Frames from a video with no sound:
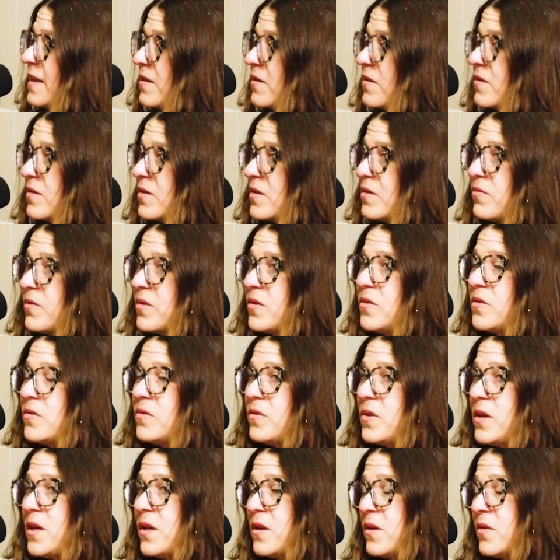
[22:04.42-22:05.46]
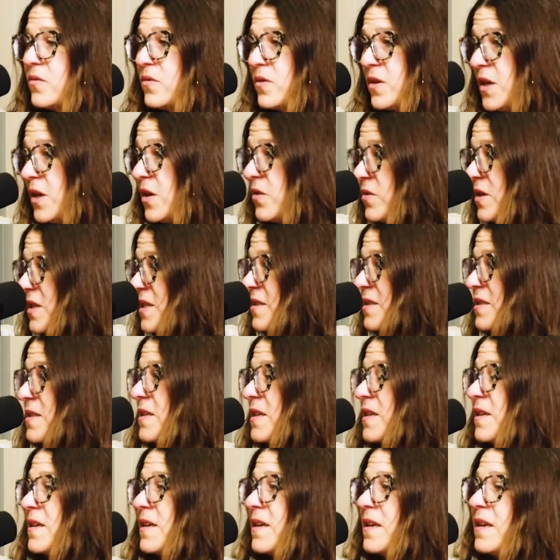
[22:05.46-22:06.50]
And through, you know,
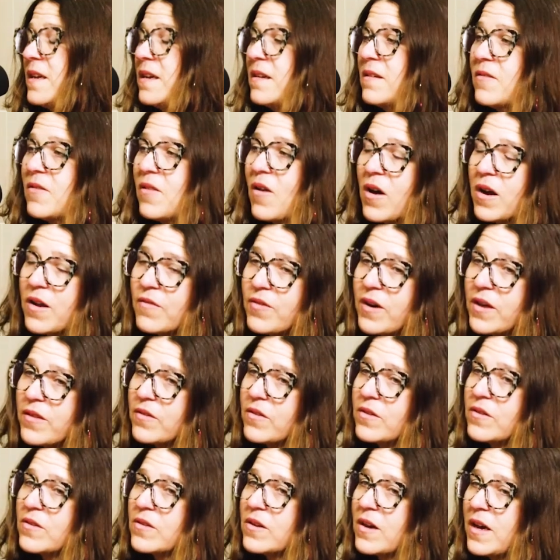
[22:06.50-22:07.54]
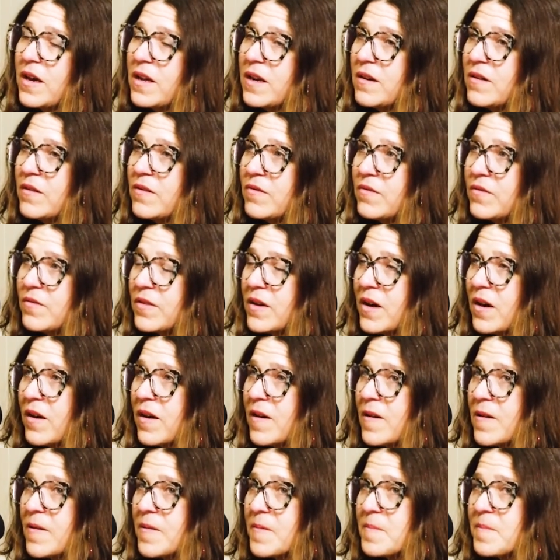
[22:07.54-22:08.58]
Unison and a lot of other kind of
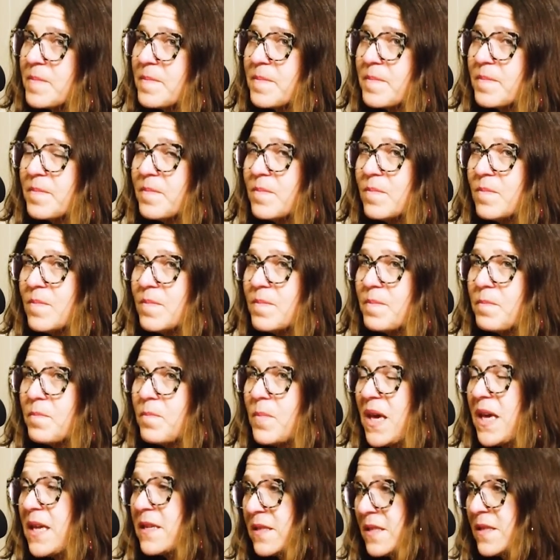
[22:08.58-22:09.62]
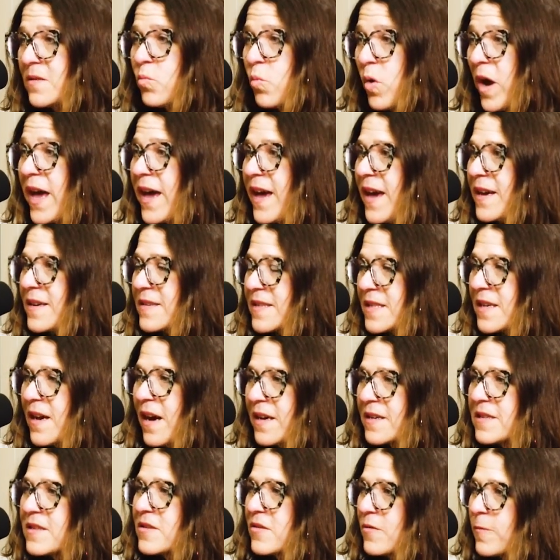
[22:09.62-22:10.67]
means and ways,
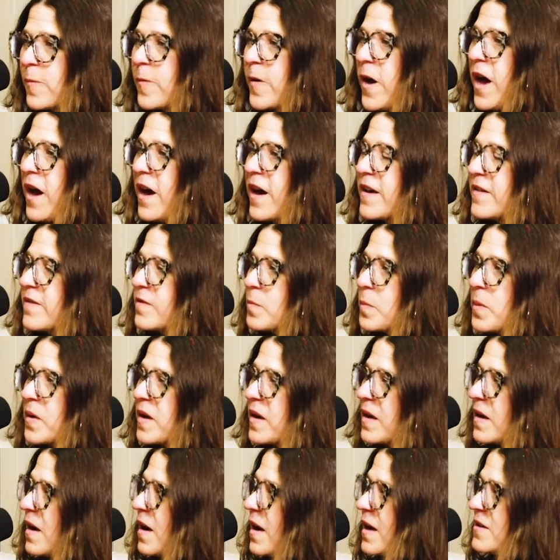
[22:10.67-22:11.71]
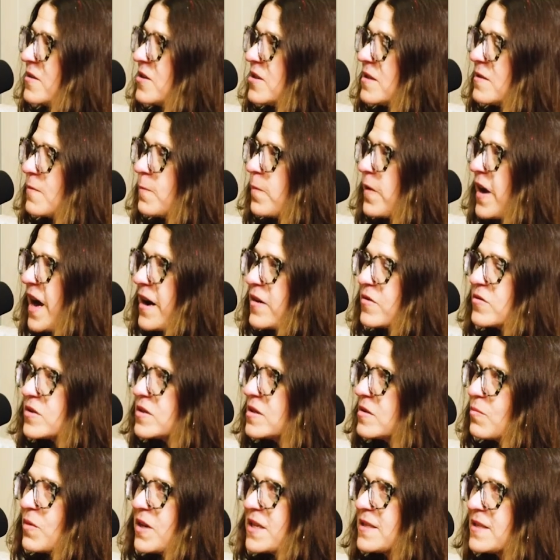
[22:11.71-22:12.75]
I survived. But I just
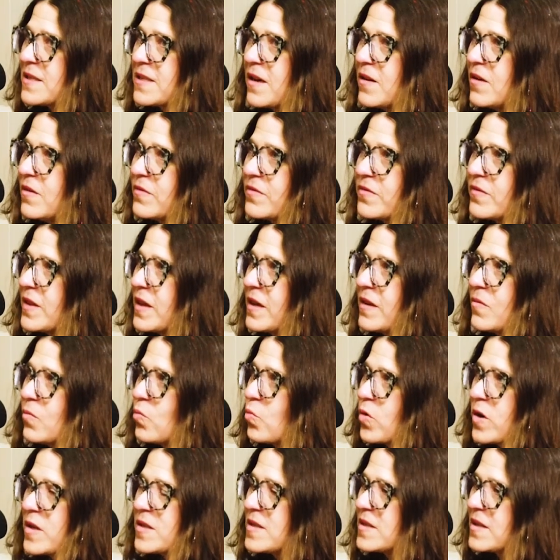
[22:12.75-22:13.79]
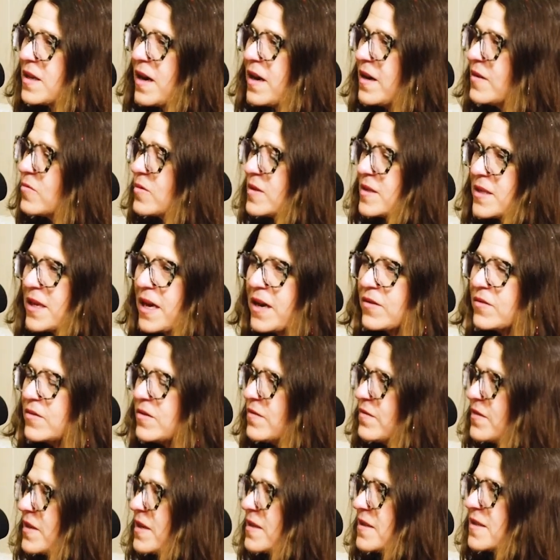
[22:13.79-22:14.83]
vowed to myself that once I was
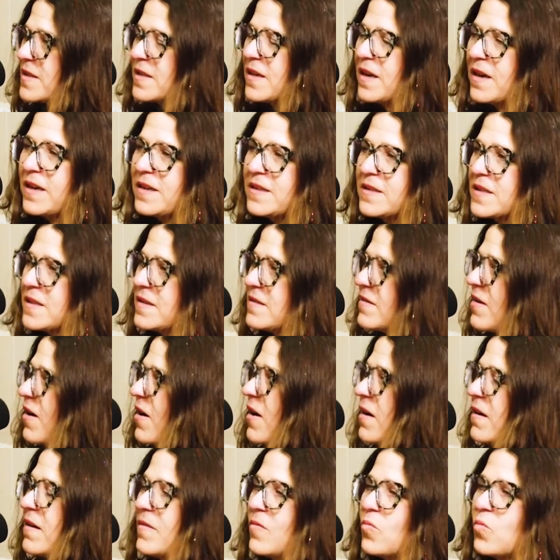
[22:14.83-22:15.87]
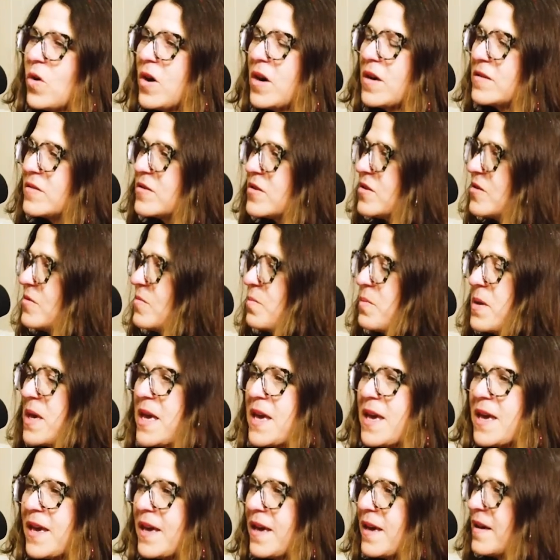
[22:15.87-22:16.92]
out of this, I did not want to
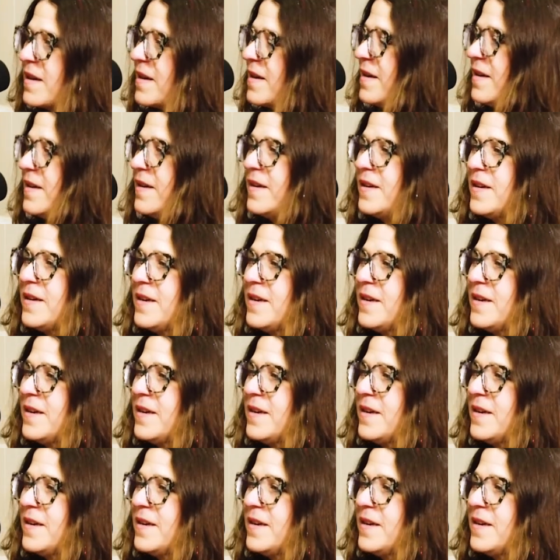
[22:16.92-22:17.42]
be